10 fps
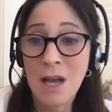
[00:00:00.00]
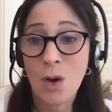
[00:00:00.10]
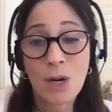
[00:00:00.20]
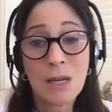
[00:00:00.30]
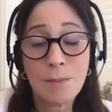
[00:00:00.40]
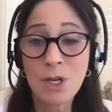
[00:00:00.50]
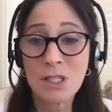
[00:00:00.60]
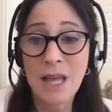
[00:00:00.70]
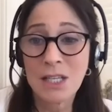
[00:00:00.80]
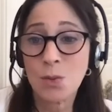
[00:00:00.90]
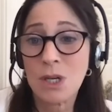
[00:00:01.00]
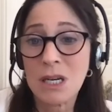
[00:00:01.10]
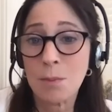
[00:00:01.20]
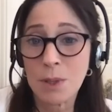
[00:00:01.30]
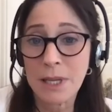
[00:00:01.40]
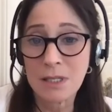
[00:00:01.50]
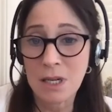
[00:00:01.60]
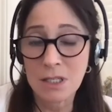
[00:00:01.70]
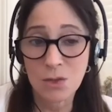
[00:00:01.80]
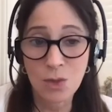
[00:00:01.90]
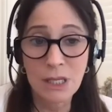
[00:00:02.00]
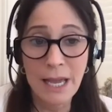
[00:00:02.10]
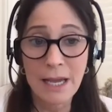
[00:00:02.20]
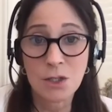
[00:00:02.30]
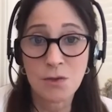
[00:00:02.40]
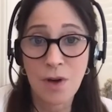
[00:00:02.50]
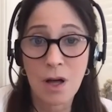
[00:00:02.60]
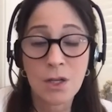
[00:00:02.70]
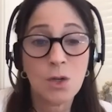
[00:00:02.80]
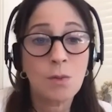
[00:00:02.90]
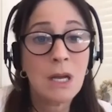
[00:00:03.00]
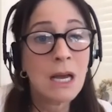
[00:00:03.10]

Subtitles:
okay, because that's what an implant does. It really adds volume.